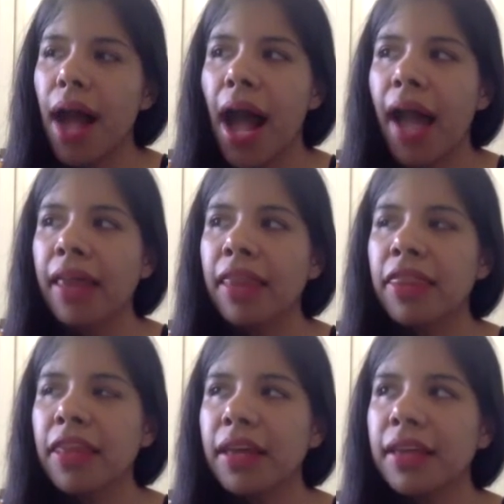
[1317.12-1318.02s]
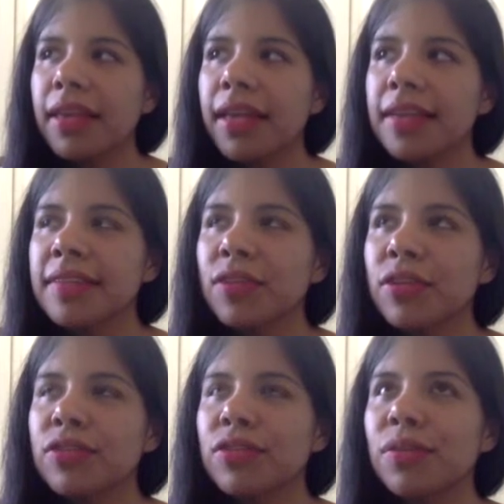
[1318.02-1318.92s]
I think that is
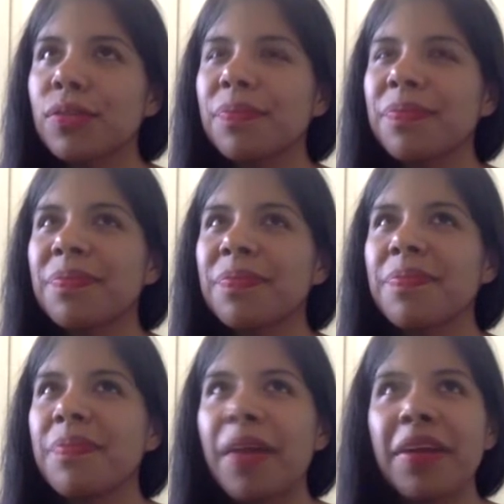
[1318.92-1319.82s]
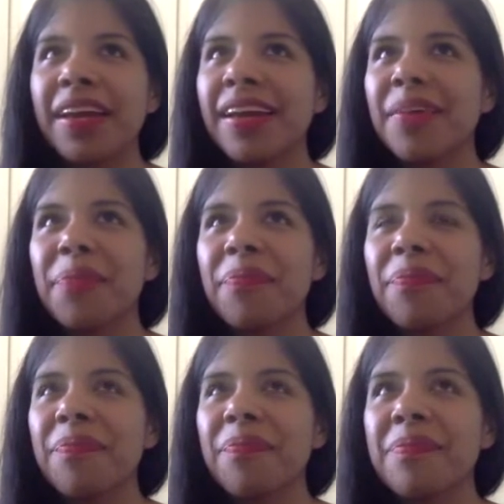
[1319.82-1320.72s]
also very,
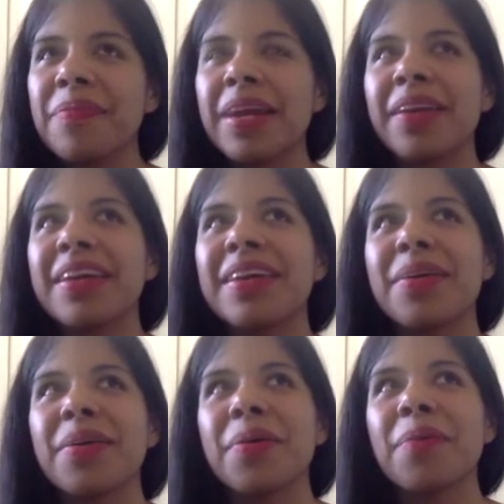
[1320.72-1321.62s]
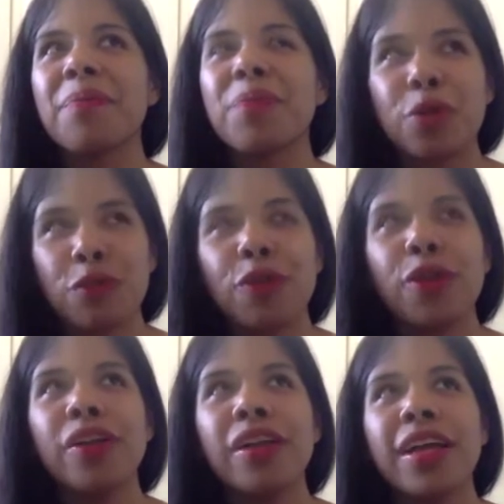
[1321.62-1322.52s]
very
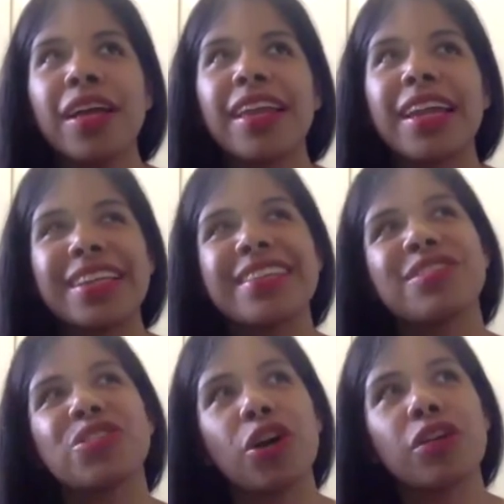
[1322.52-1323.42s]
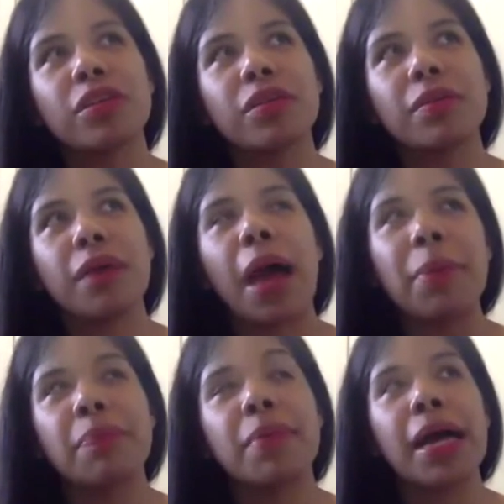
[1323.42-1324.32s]
beautiful that it is not, I
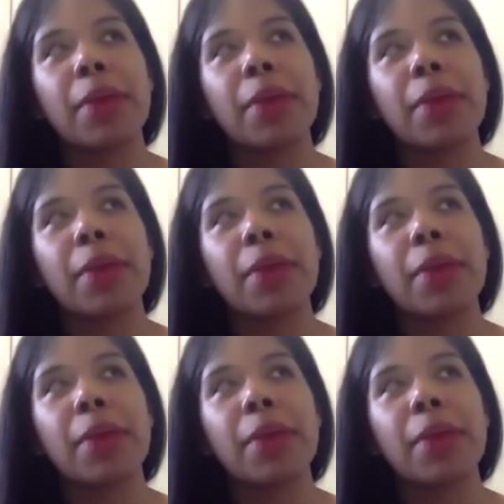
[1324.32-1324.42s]
mean, my